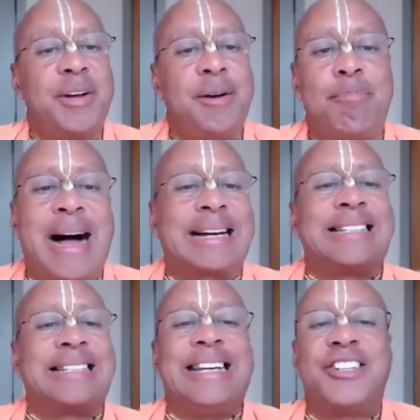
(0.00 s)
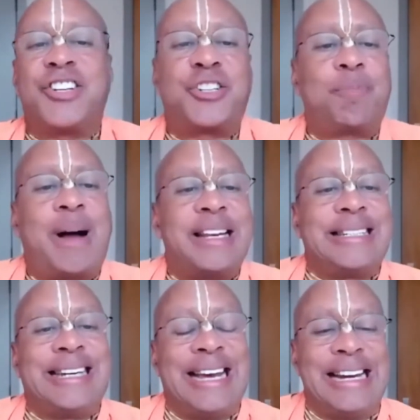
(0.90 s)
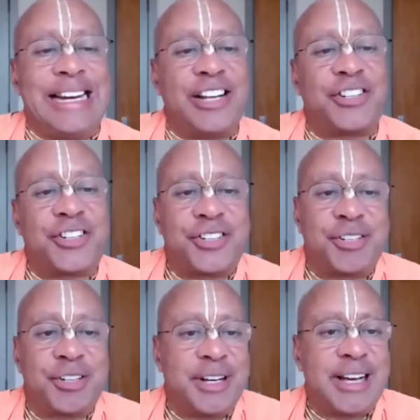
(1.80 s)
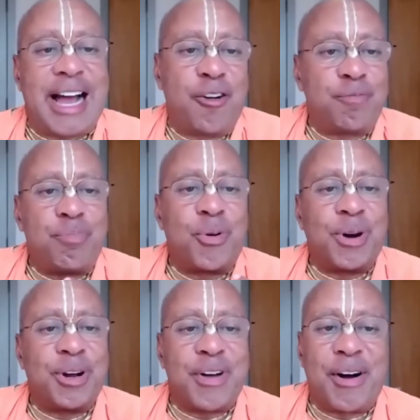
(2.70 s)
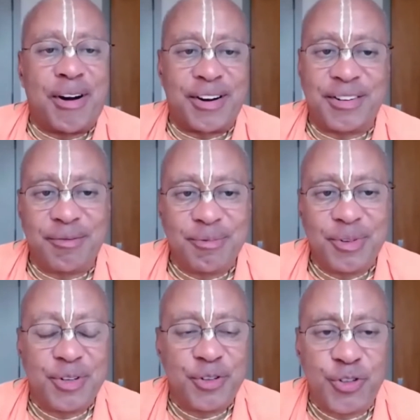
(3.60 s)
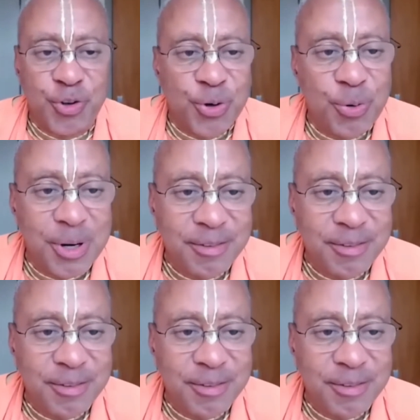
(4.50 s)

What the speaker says: Bhakti is a spontaneous outpouring of the heart. True.